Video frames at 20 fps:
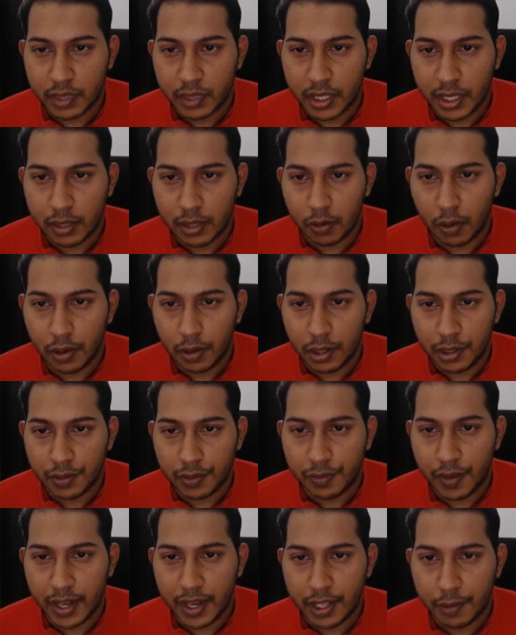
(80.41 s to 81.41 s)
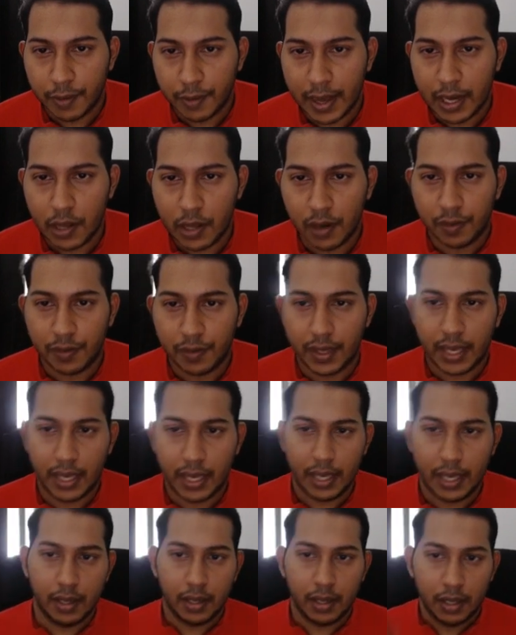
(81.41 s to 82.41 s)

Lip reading: in order to find the value of k